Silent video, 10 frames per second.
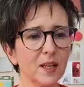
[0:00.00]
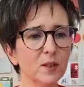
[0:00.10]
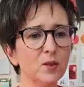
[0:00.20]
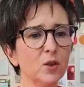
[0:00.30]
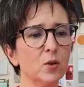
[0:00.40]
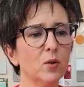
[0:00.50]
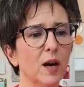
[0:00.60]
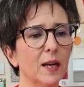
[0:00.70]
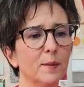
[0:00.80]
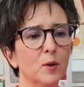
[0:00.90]
And so
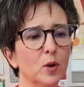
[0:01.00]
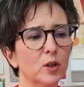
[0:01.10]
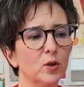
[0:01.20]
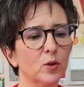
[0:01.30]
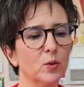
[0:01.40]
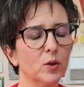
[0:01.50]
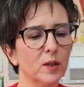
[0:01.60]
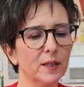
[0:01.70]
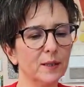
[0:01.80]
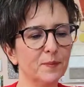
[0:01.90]
I am going to
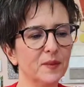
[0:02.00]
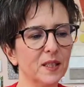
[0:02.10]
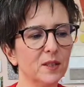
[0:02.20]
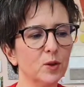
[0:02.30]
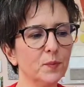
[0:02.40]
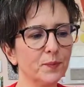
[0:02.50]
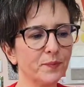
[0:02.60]
tell you